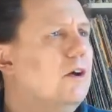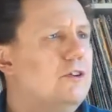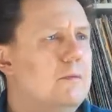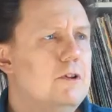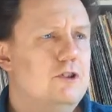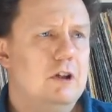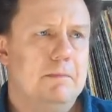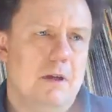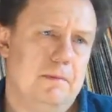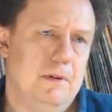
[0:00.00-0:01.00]
some of the Chili
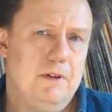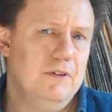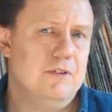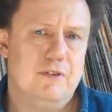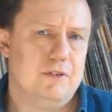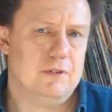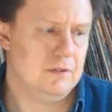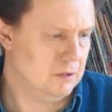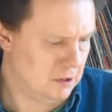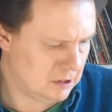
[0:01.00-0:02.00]
Peppers,
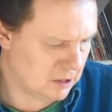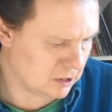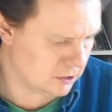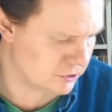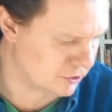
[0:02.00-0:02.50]
that kind of